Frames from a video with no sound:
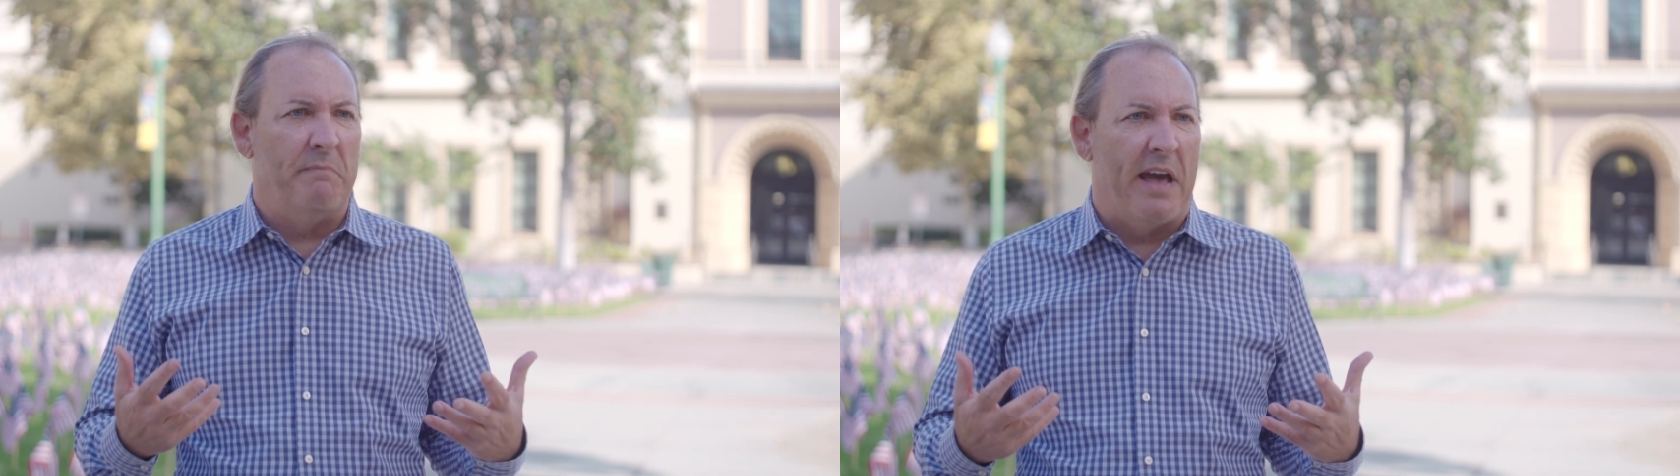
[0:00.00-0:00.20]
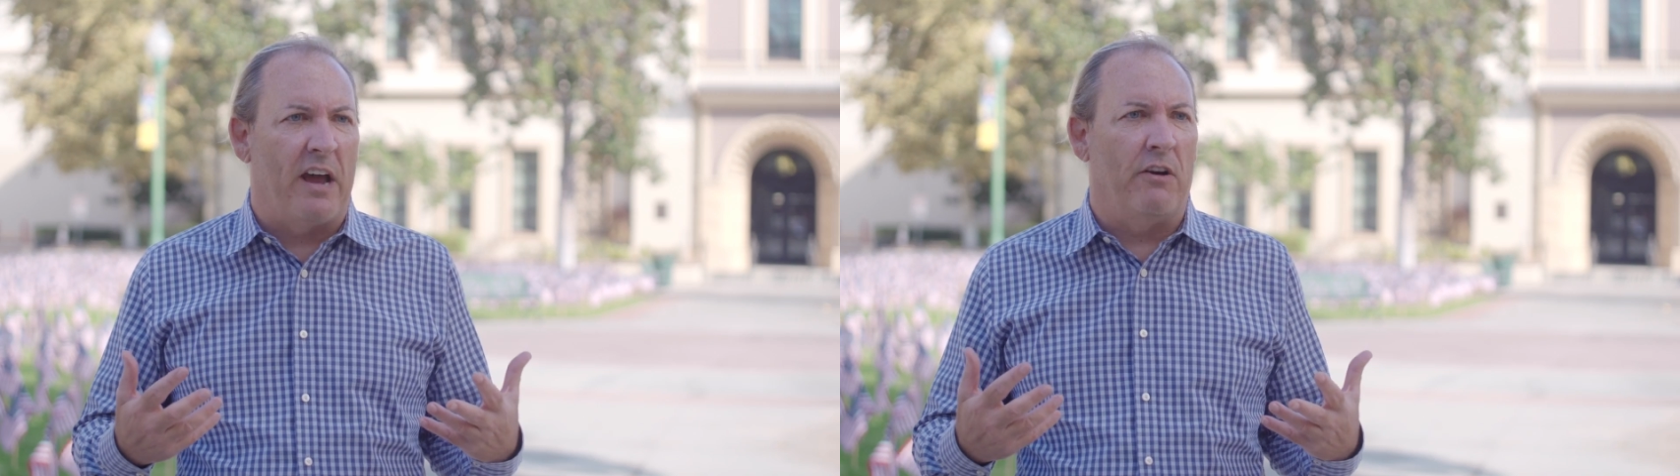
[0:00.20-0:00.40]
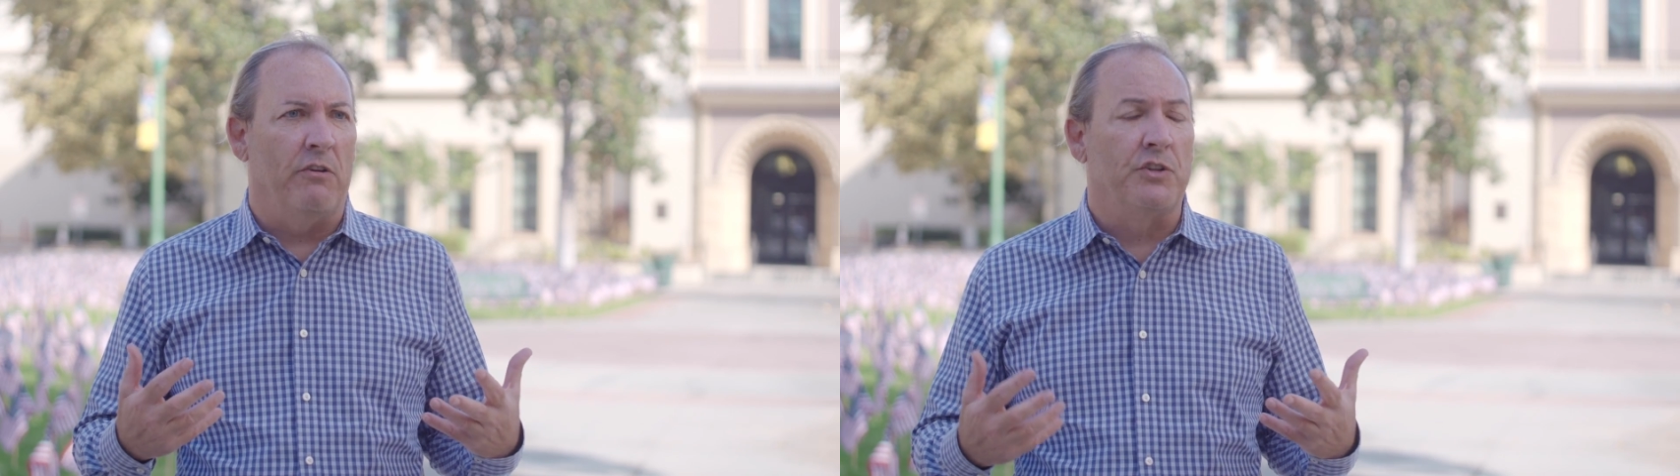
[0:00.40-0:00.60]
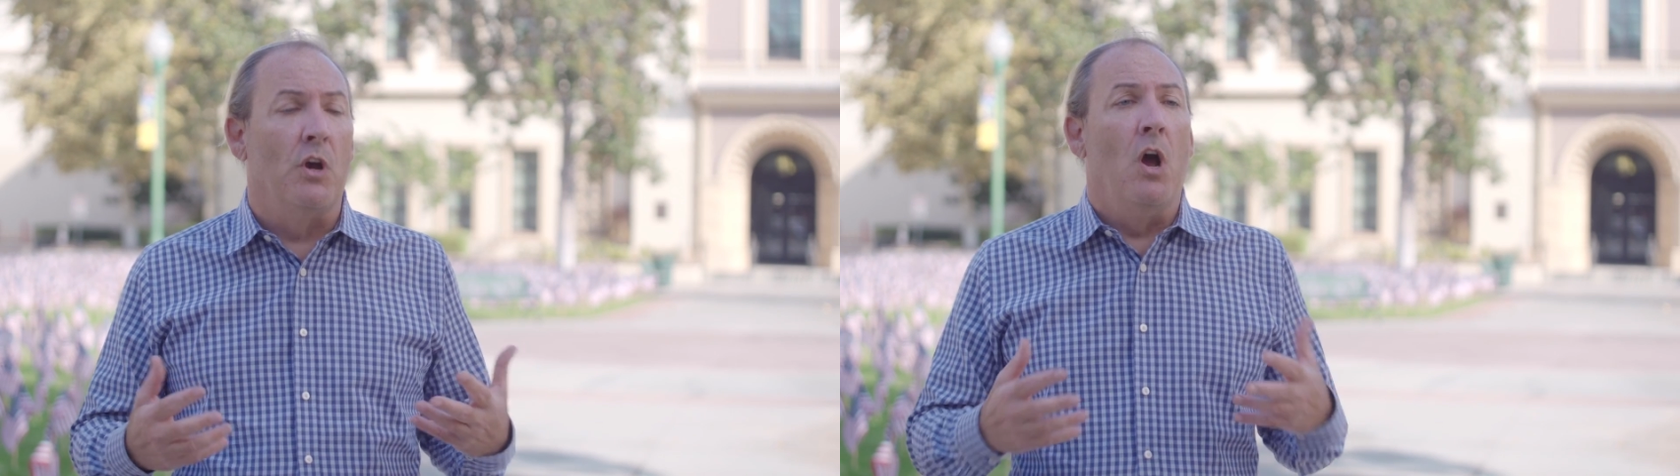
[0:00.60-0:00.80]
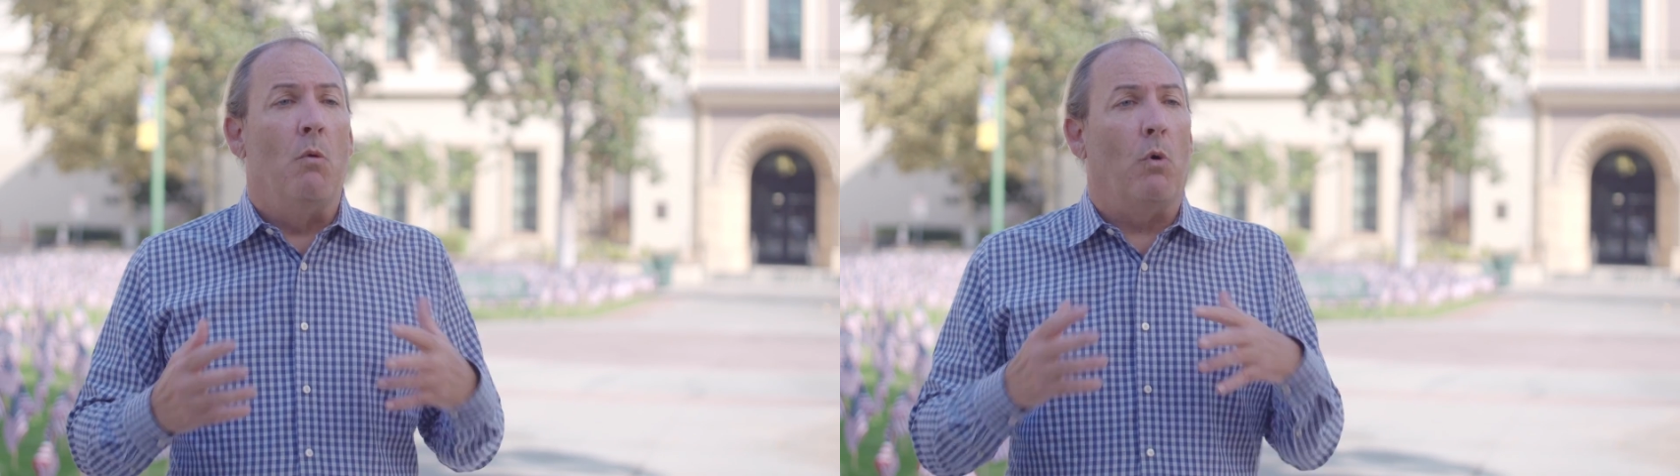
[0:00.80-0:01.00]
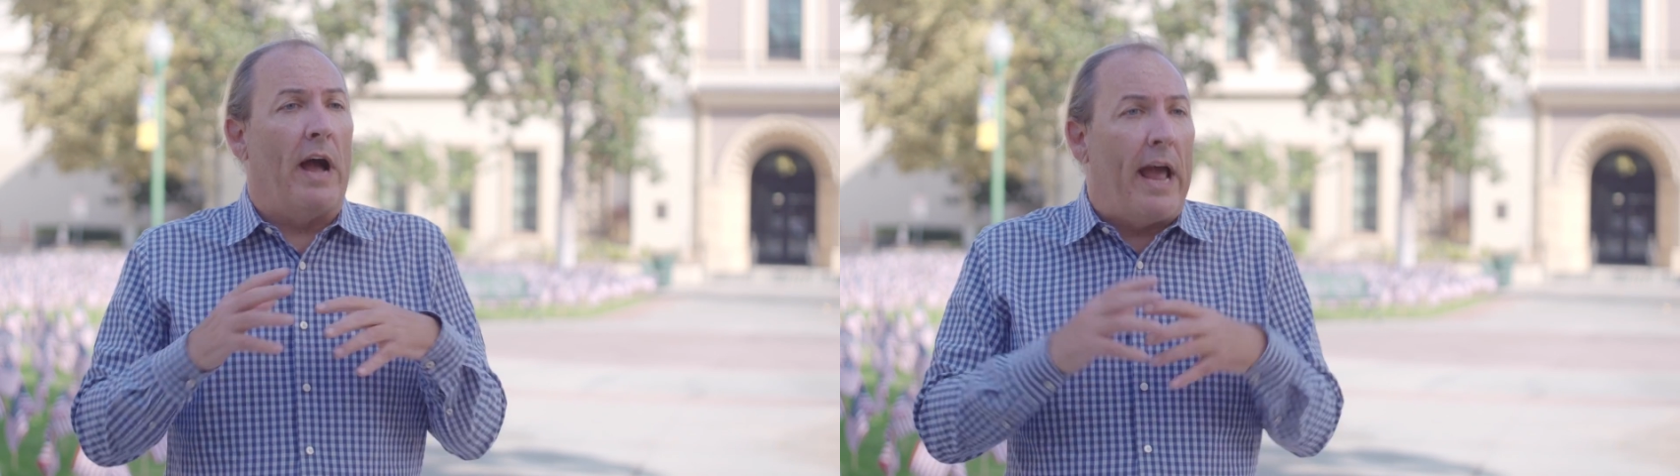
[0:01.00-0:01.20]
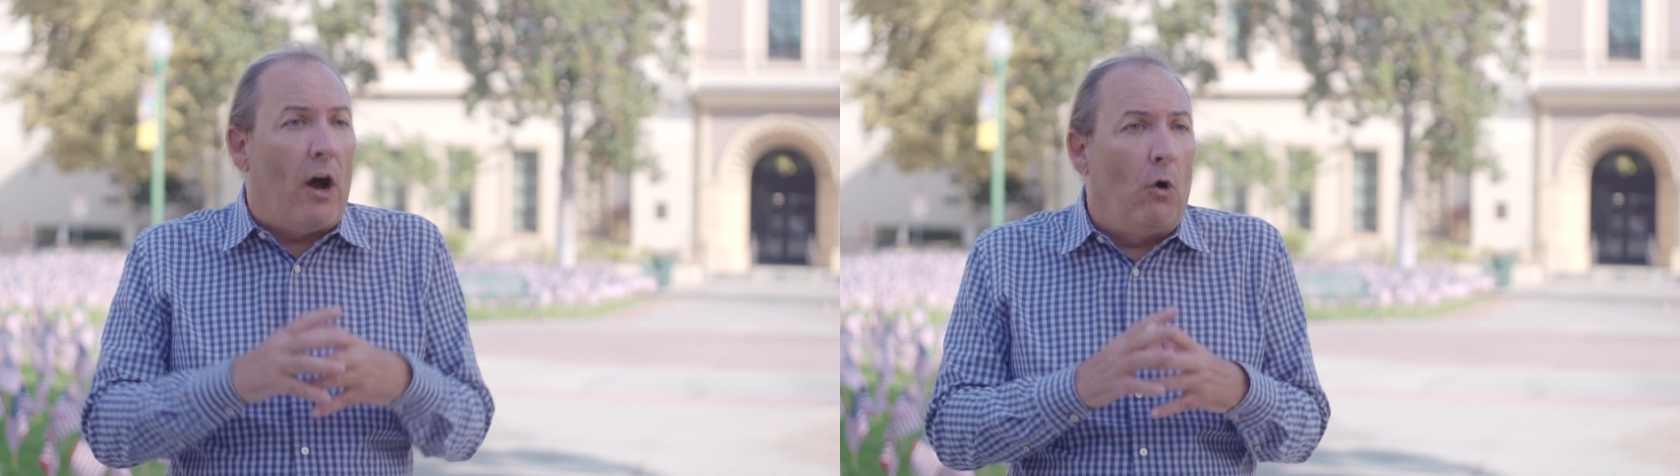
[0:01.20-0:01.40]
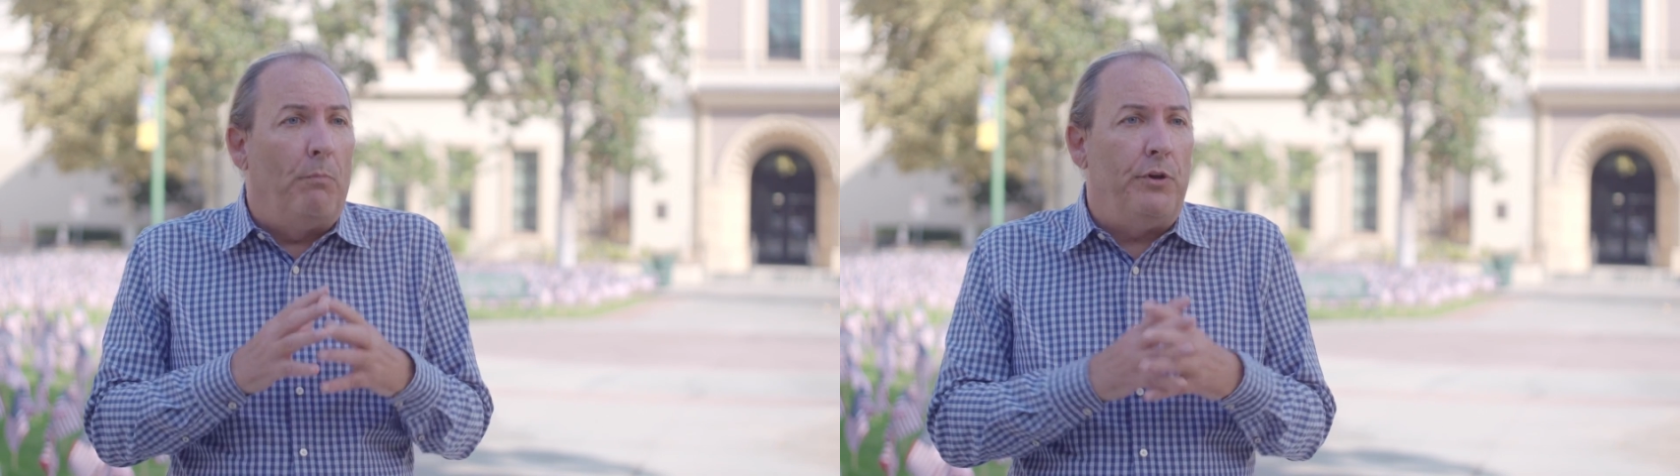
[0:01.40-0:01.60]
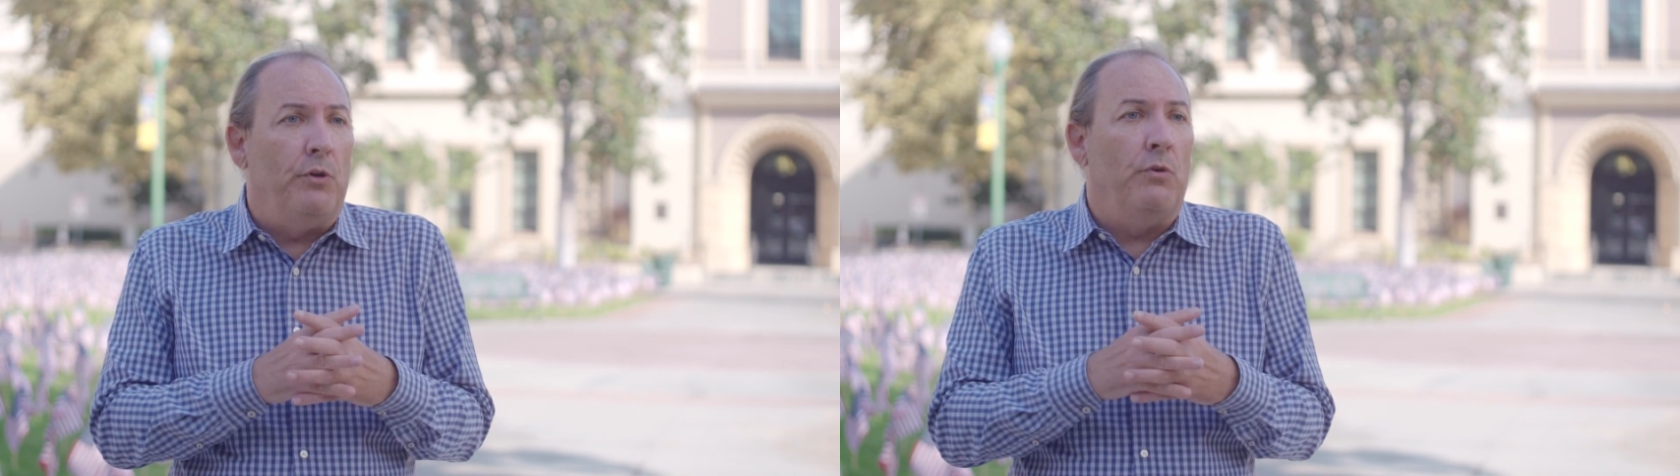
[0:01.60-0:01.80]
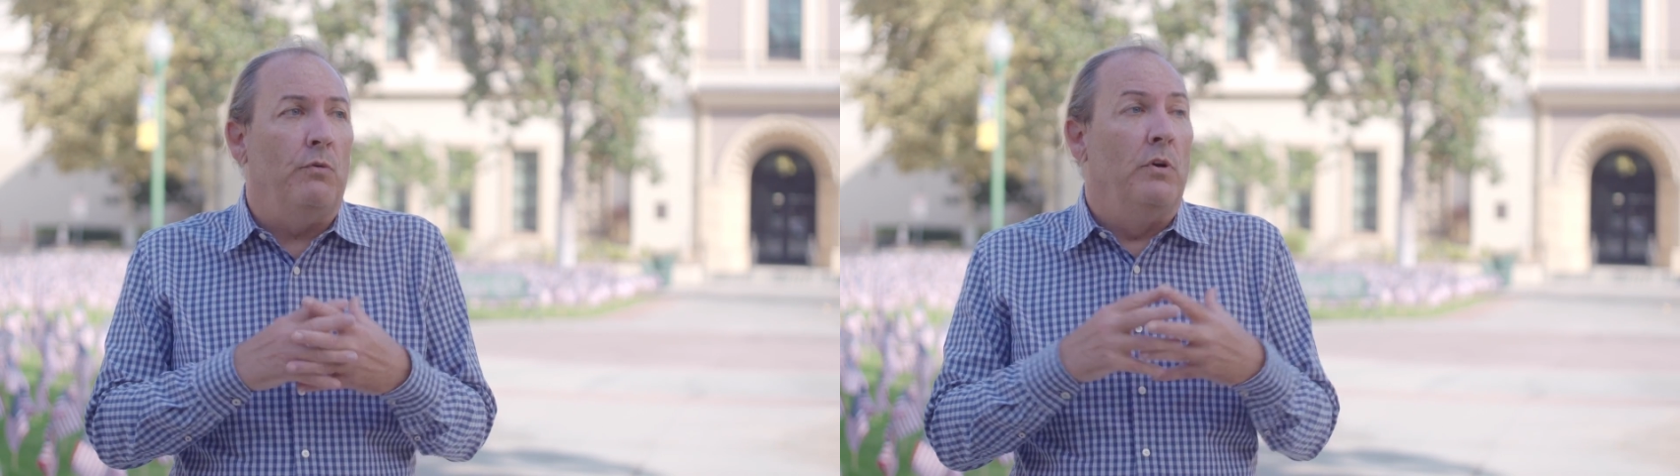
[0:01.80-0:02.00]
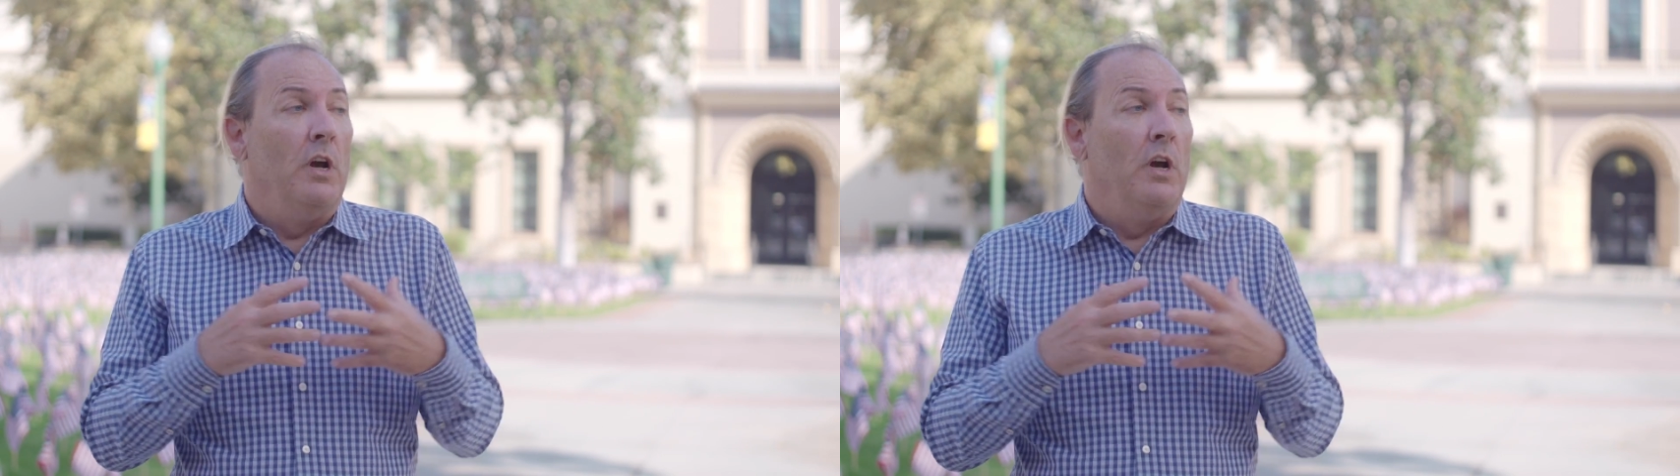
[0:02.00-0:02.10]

matters will help you